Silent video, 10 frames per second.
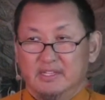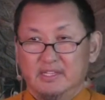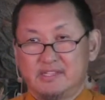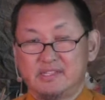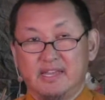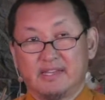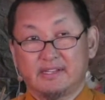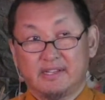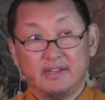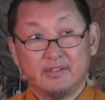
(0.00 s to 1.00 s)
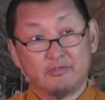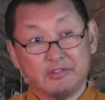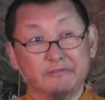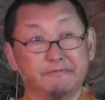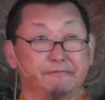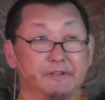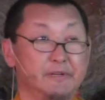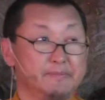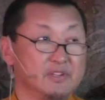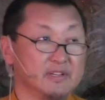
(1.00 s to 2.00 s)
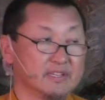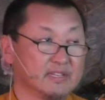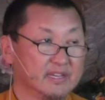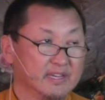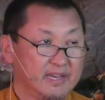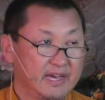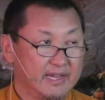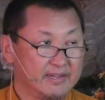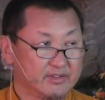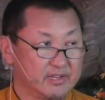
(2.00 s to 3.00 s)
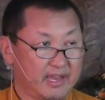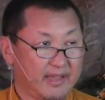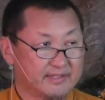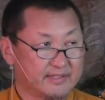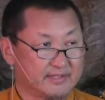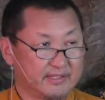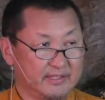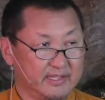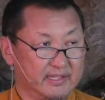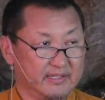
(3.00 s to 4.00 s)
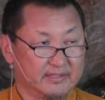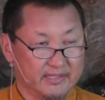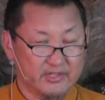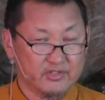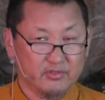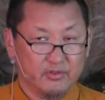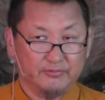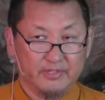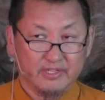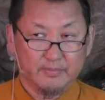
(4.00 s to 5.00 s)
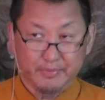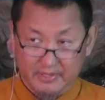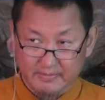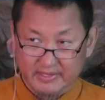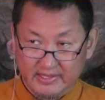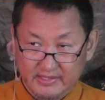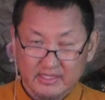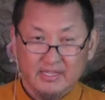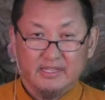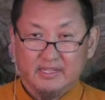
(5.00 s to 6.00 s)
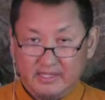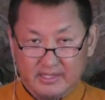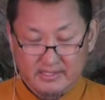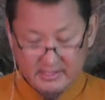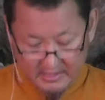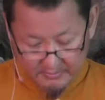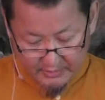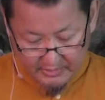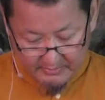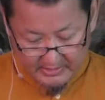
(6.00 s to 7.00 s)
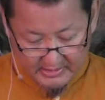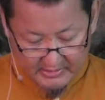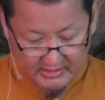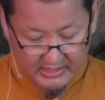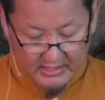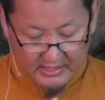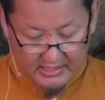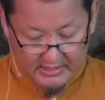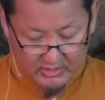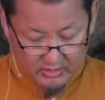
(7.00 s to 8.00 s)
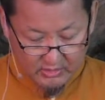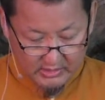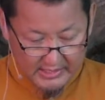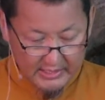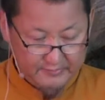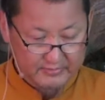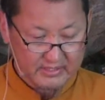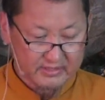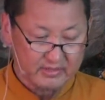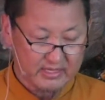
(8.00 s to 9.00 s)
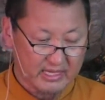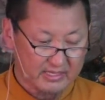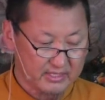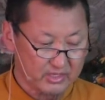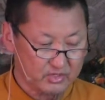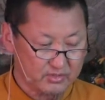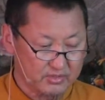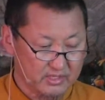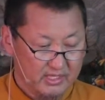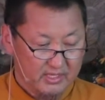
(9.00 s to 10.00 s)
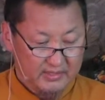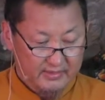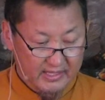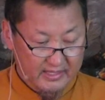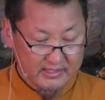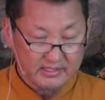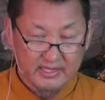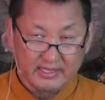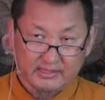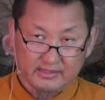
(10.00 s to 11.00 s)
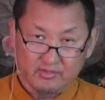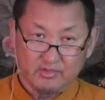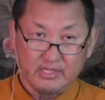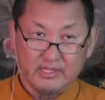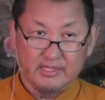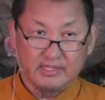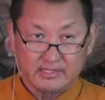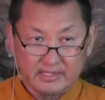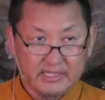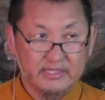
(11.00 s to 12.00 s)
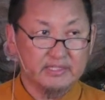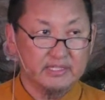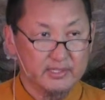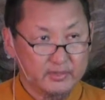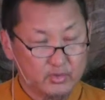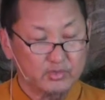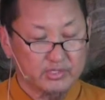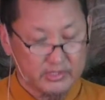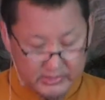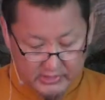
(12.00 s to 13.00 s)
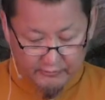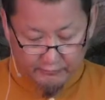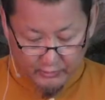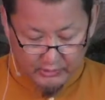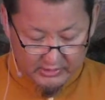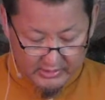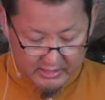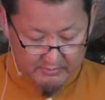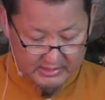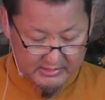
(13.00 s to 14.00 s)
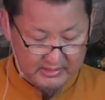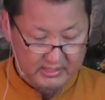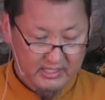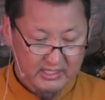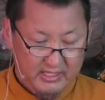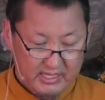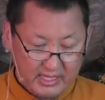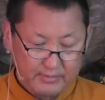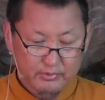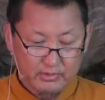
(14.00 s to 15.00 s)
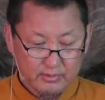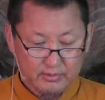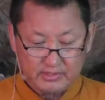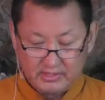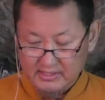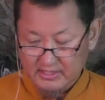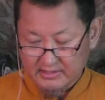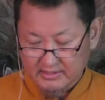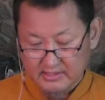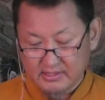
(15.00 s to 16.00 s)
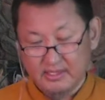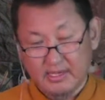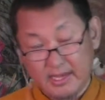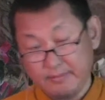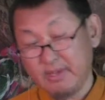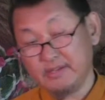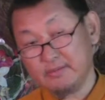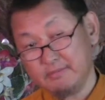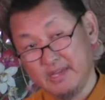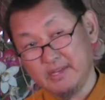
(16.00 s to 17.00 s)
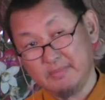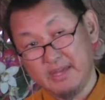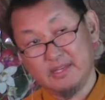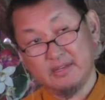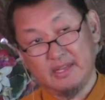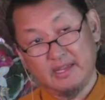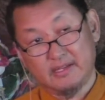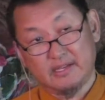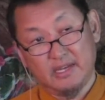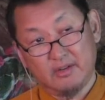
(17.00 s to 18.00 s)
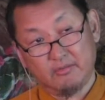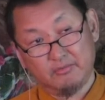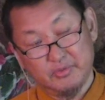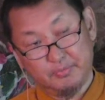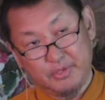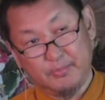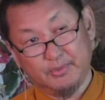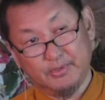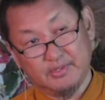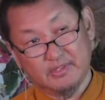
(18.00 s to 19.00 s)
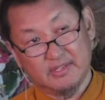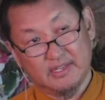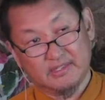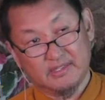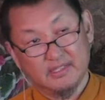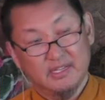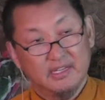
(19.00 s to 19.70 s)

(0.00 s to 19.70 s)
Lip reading: It's like a kind of confirmedly, I realized that the nature of the impermanent, it is impermanent. And you have these realizations, then it's like really it's easily to searching for the Dharma. Absolutely like this. I met many like kind of the people is like this.